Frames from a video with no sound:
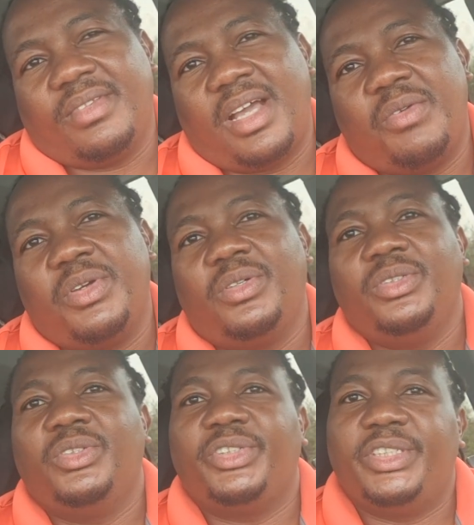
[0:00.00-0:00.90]
that we're
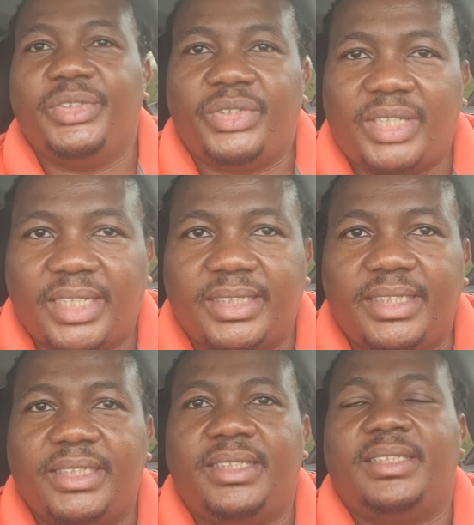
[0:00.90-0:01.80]
going to reduce
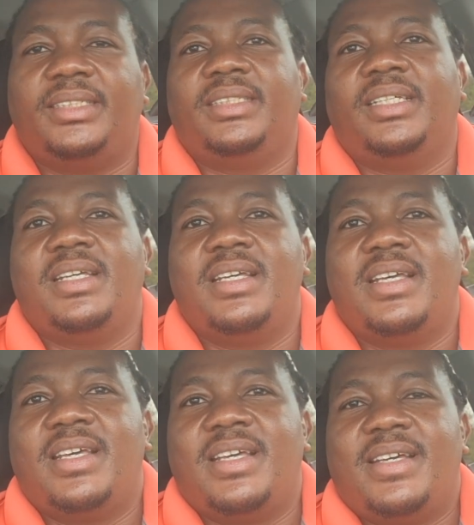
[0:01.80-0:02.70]
taxes,
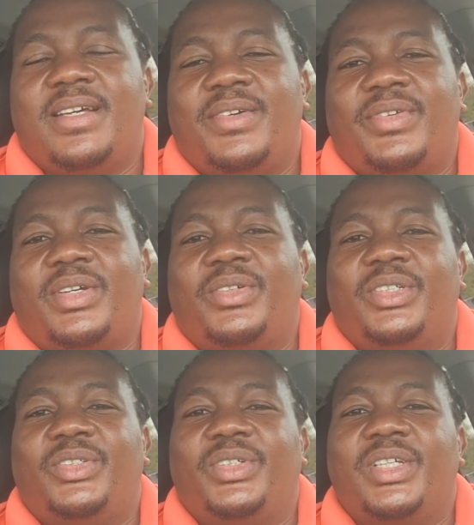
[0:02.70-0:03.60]
we are
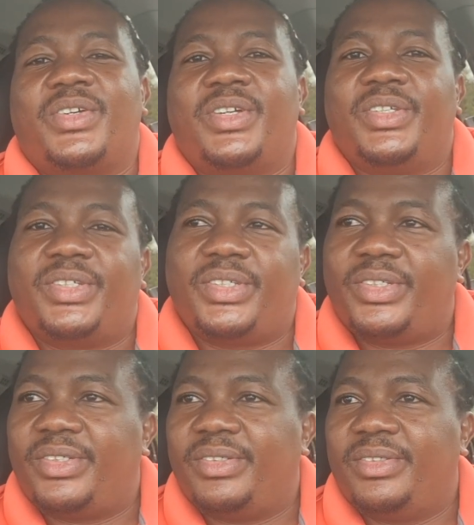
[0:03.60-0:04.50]
going to
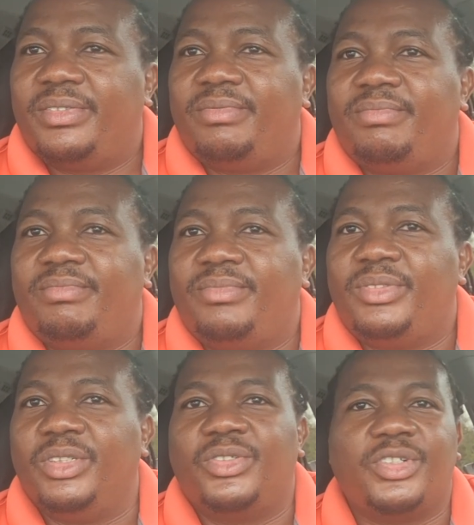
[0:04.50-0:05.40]
introduce
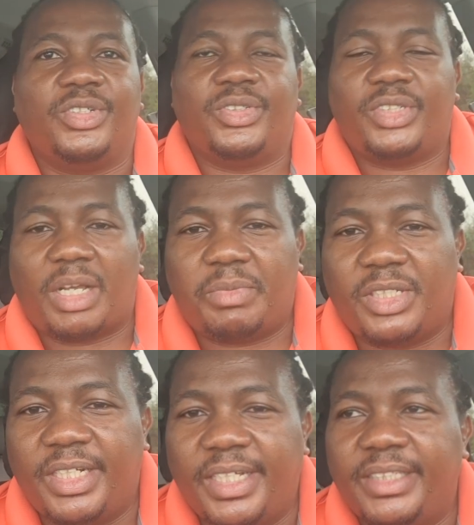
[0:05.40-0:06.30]

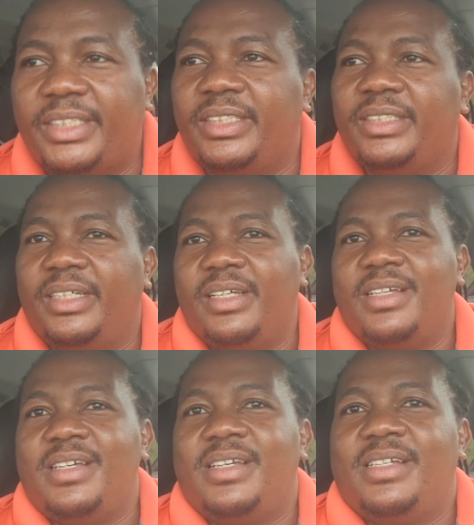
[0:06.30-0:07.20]
subsidies
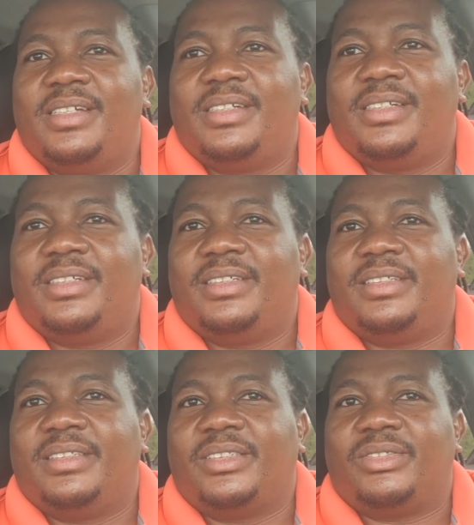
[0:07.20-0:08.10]

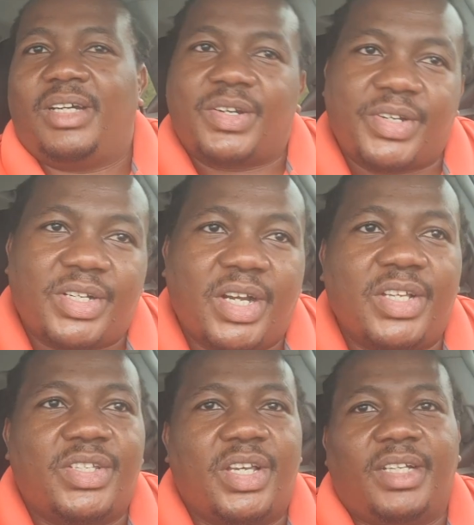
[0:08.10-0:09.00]
to
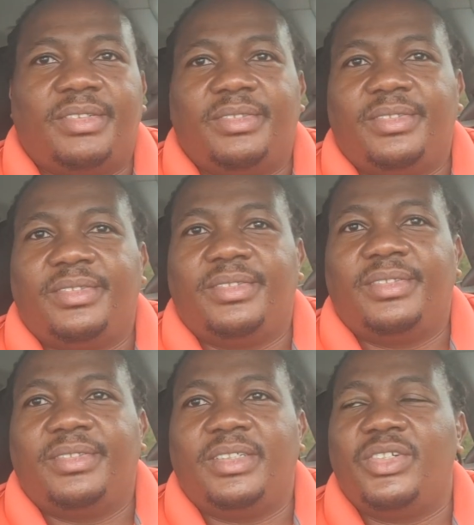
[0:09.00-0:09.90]
agriculture,
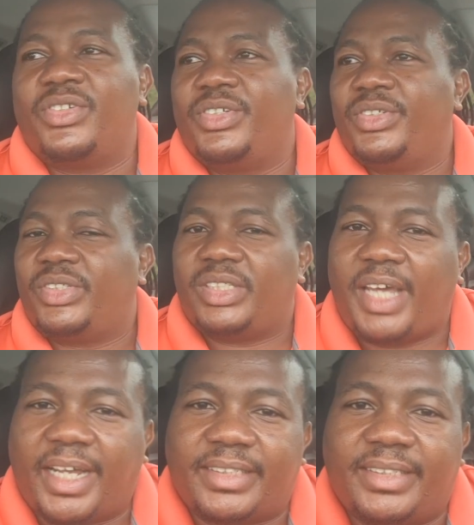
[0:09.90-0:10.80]
introduce
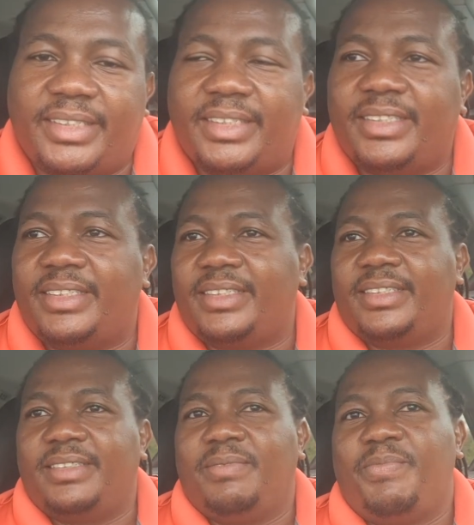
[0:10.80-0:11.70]
taxes